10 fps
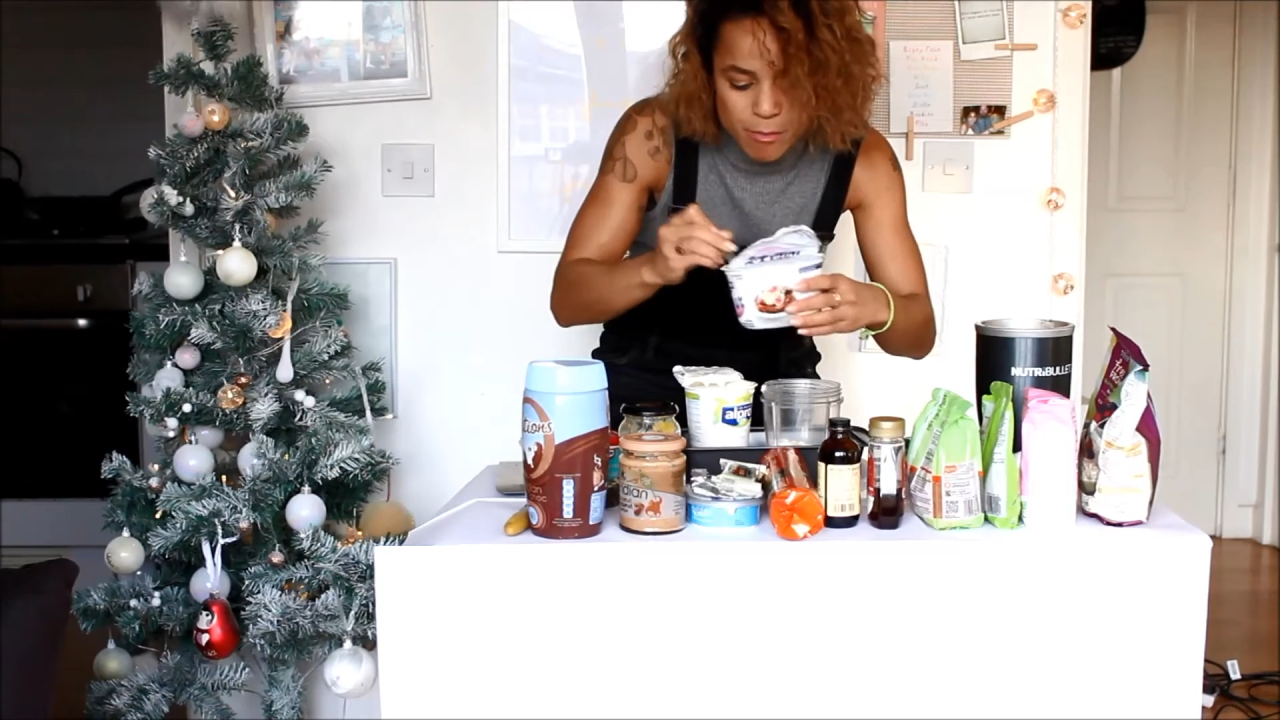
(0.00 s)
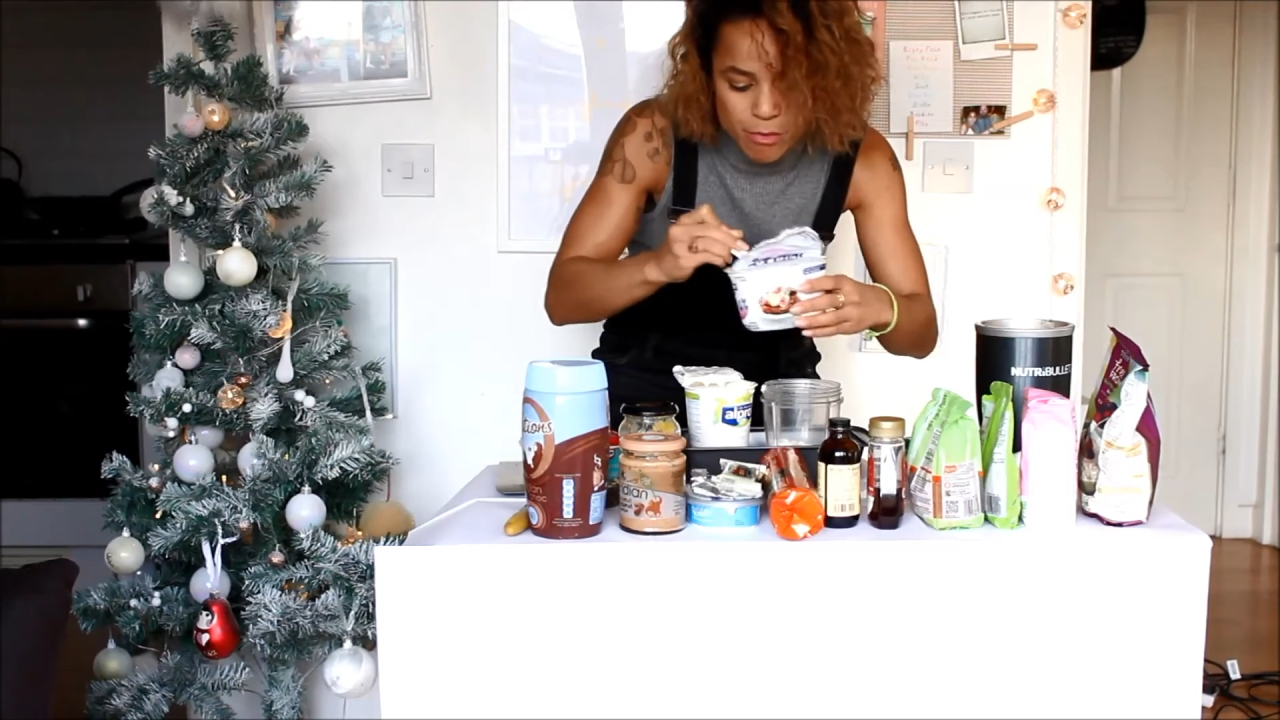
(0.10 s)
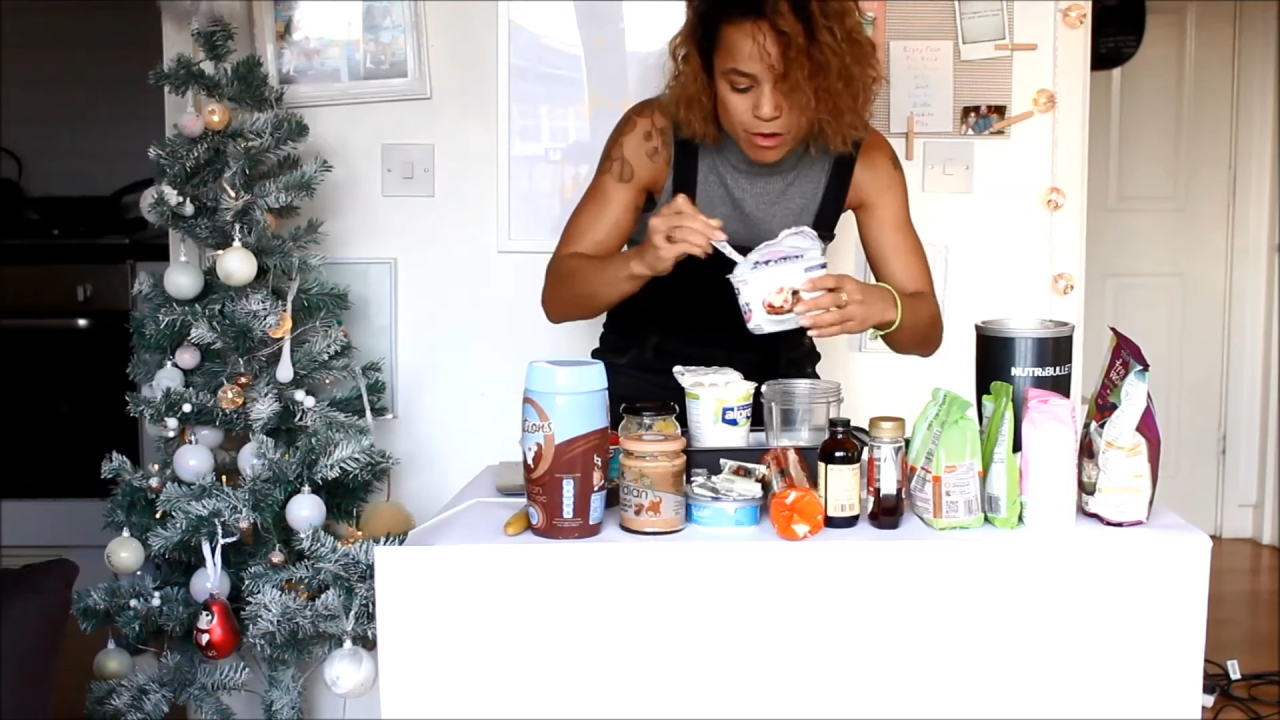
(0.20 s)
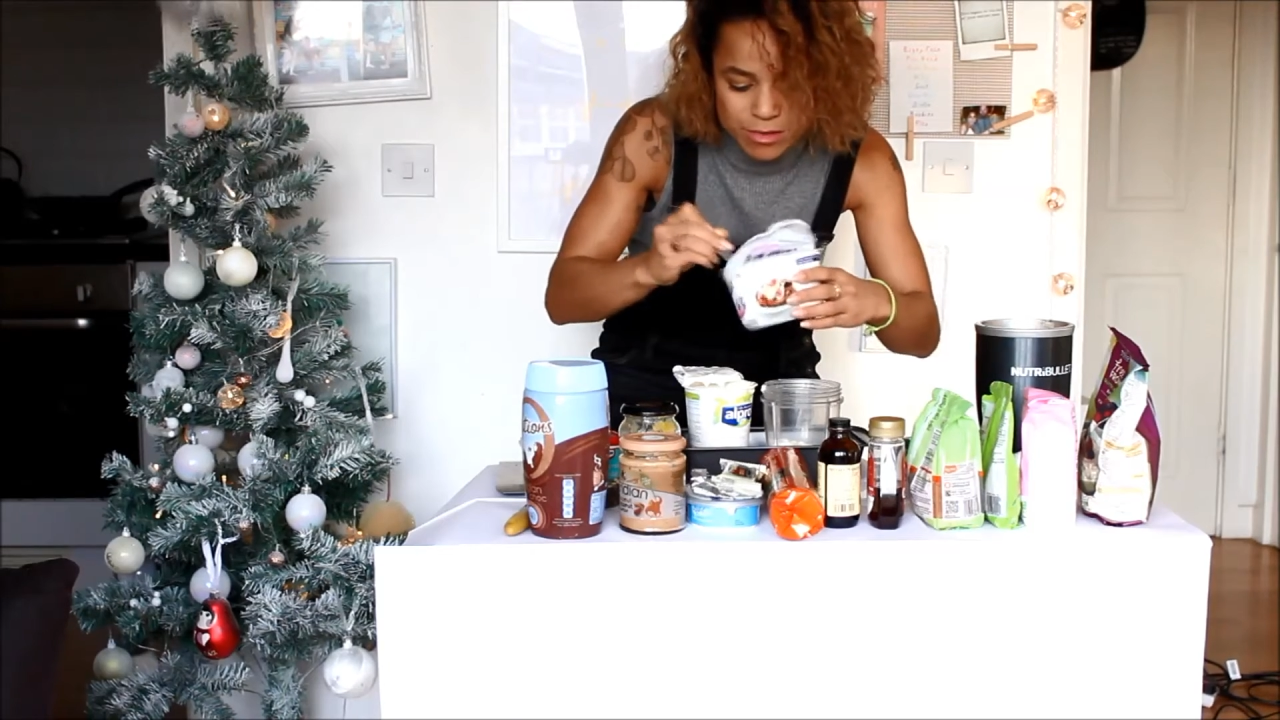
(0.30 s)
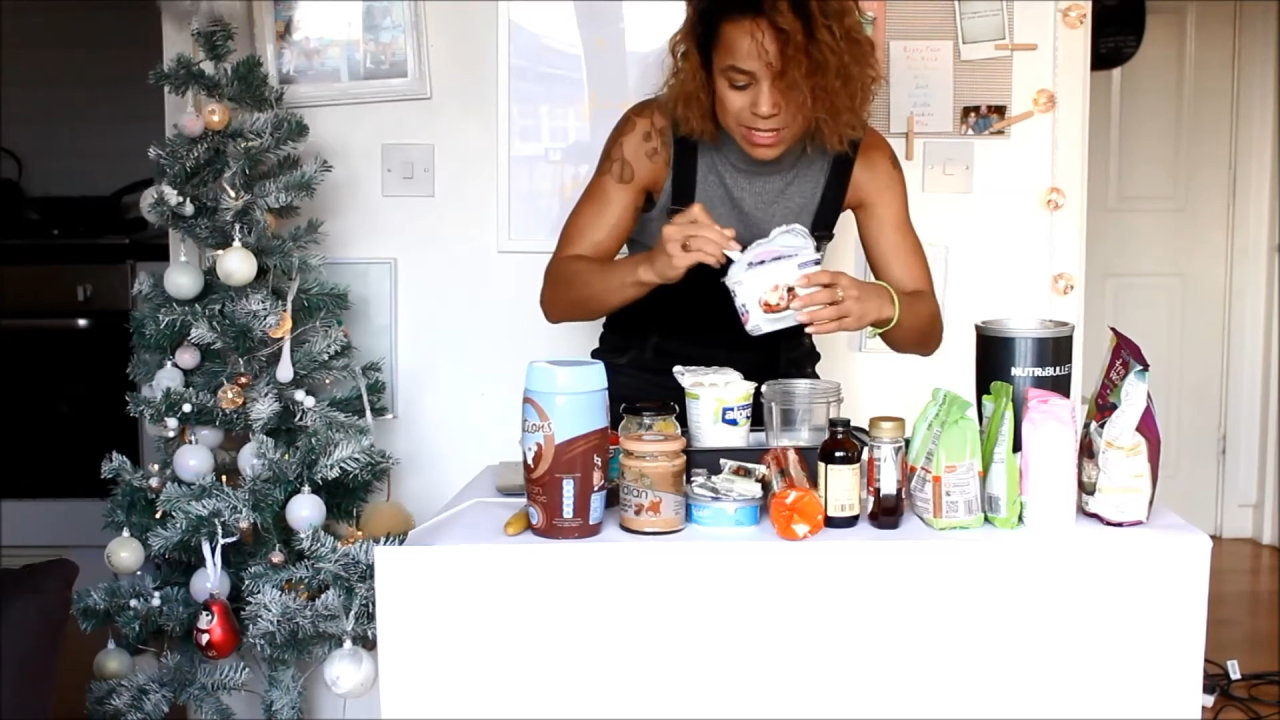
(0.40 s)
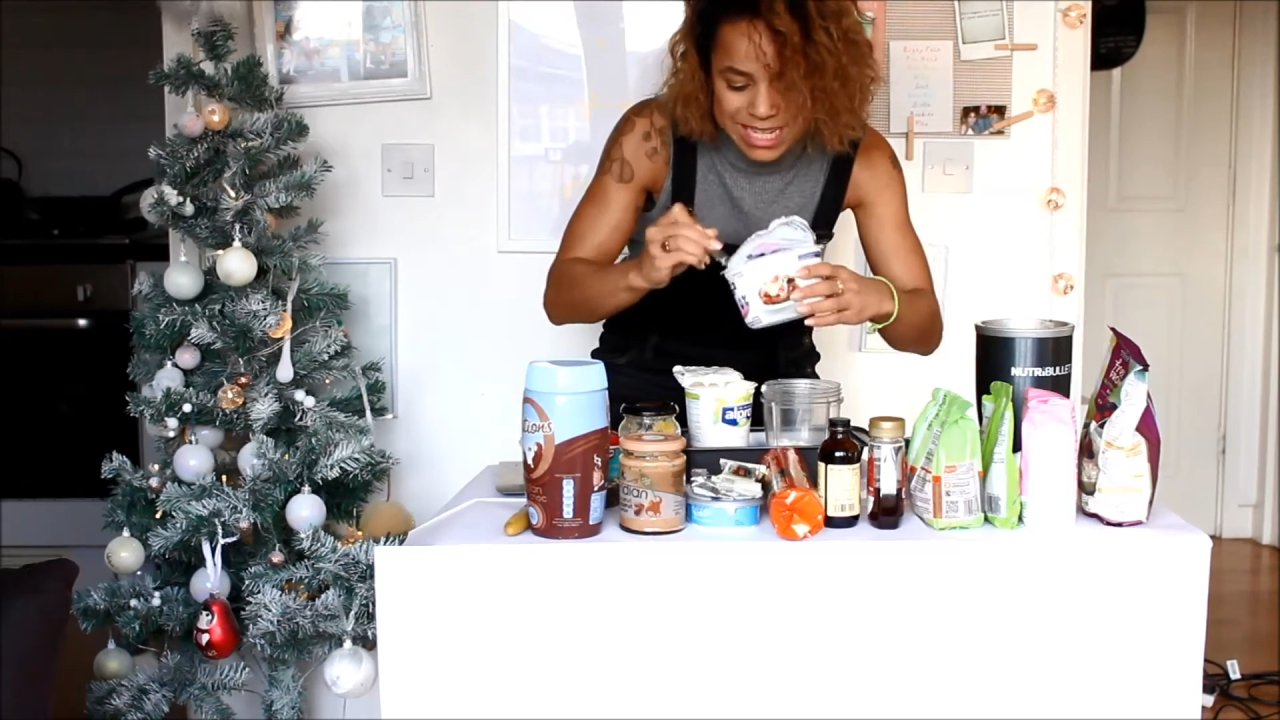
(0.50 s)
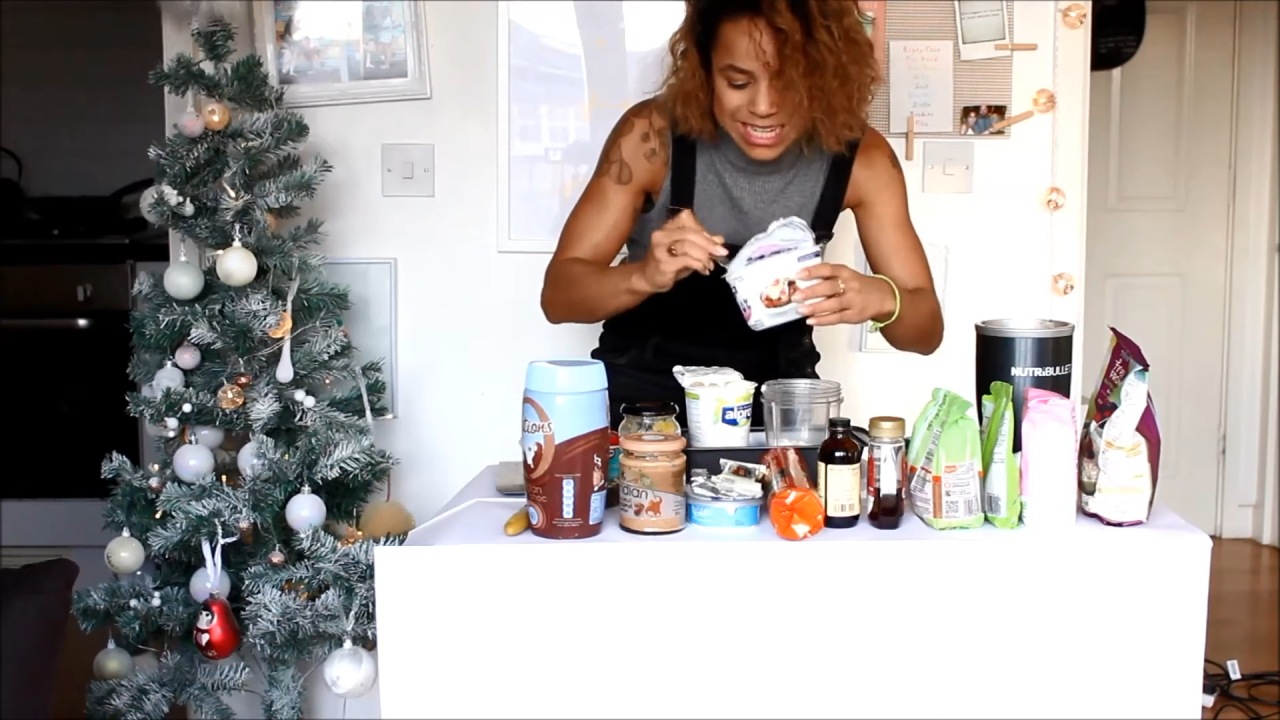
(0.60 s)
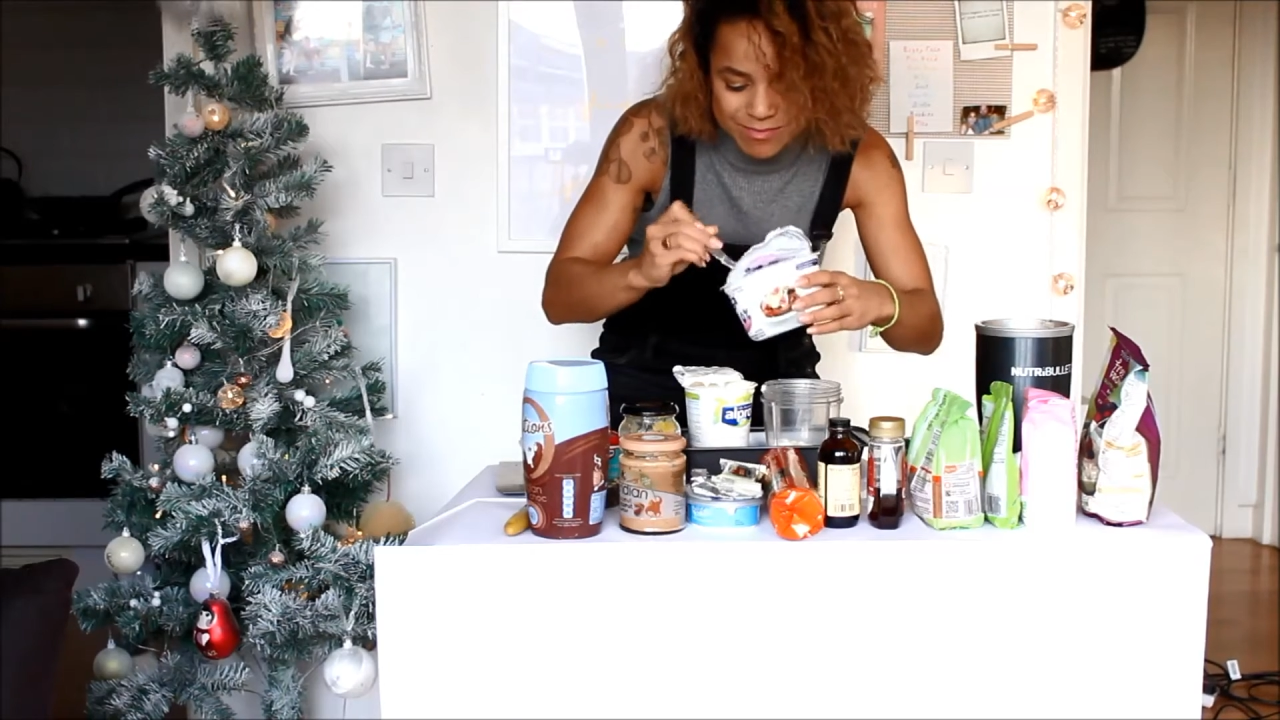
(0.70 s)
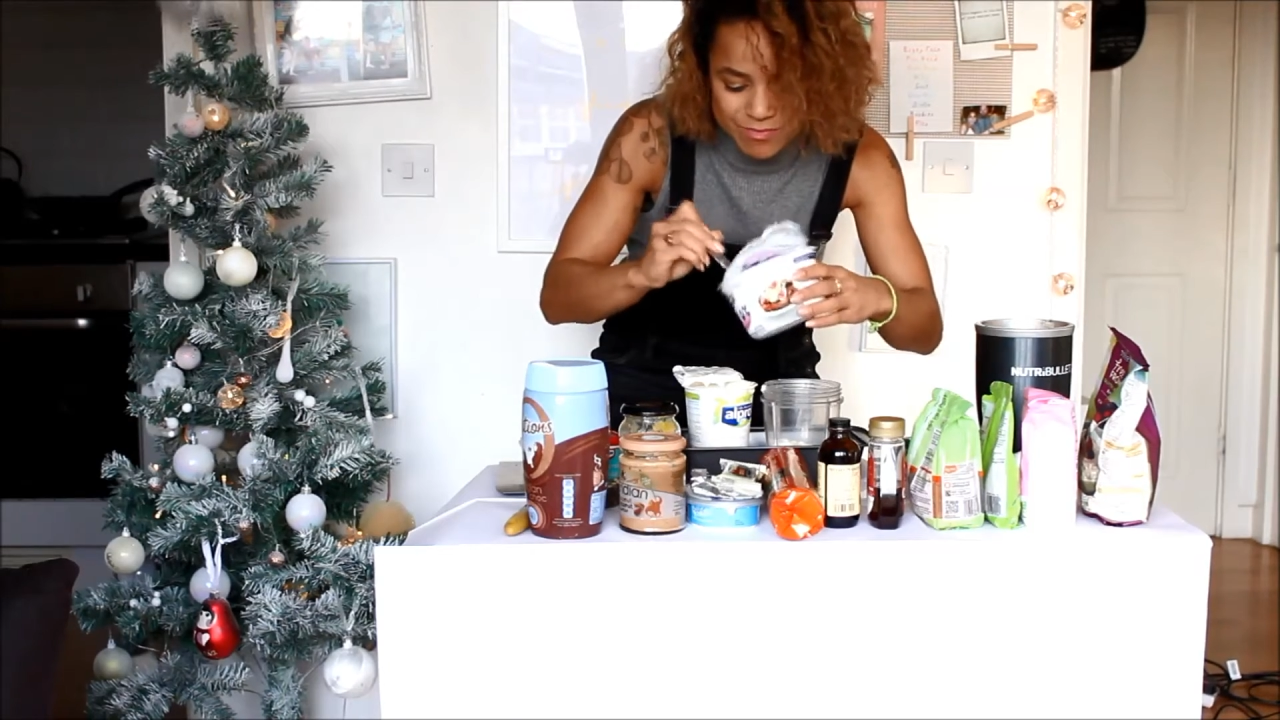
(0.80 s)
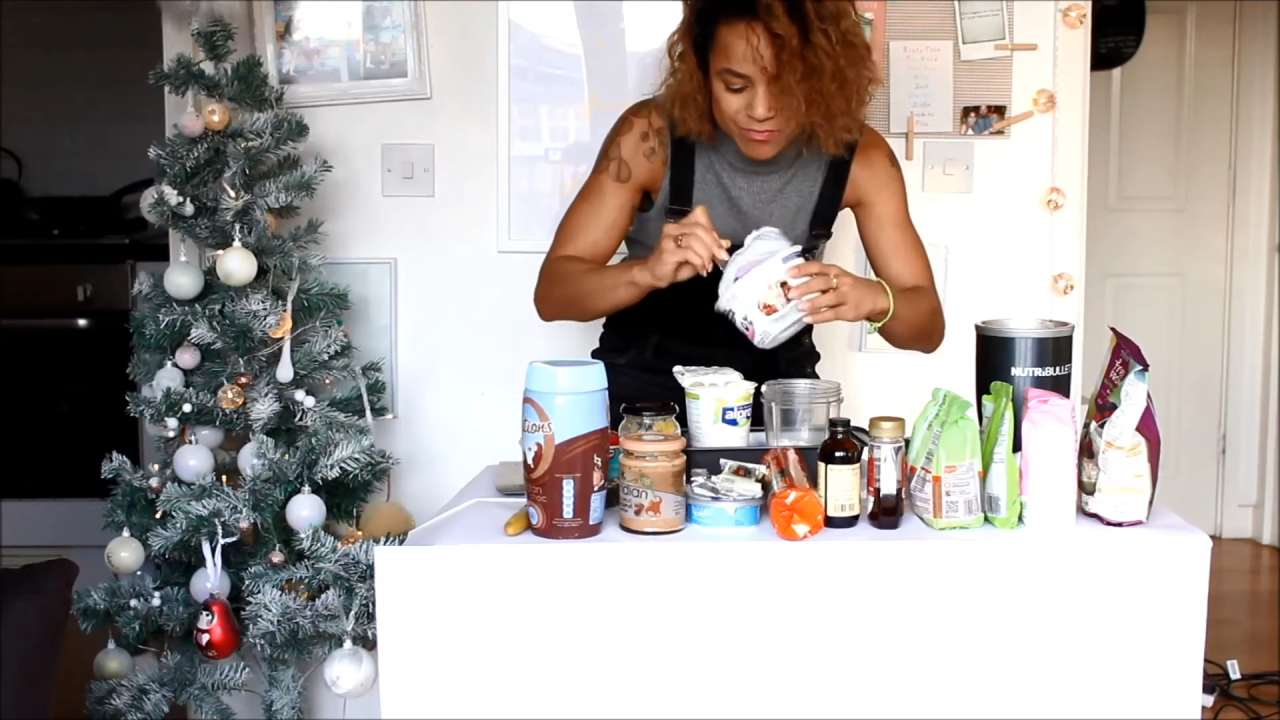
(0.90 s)
in
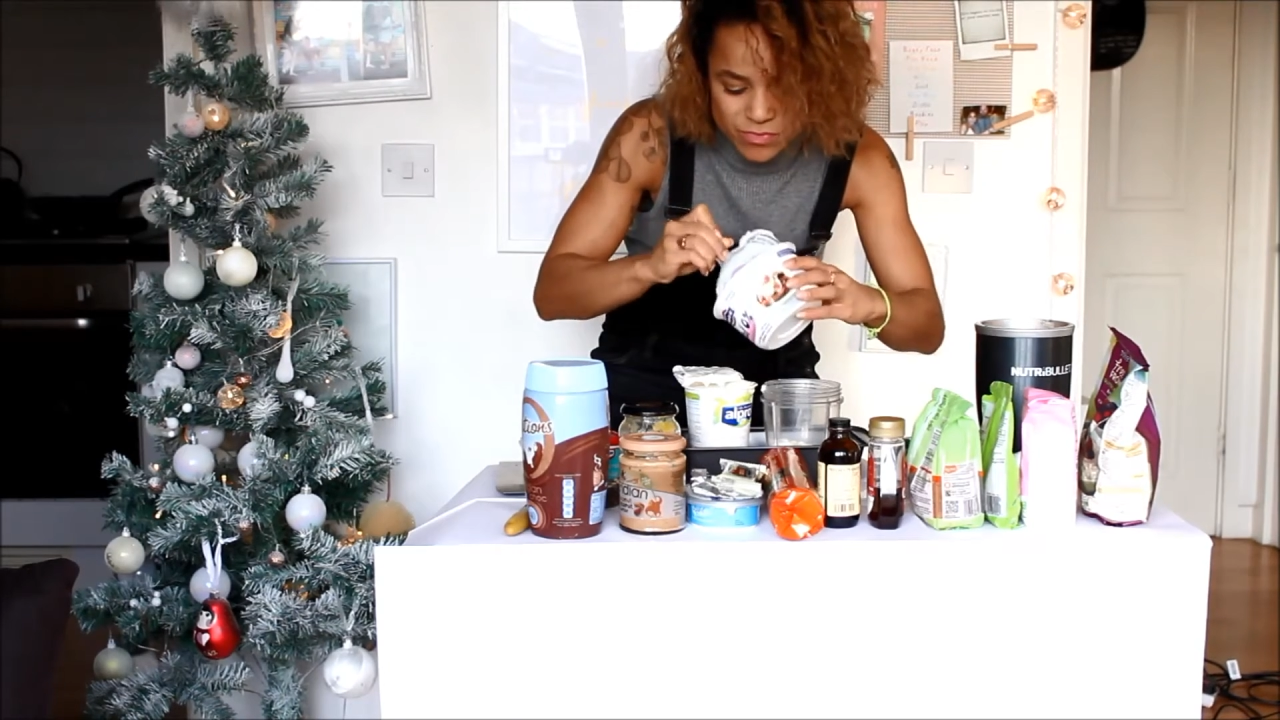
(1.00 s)
protein,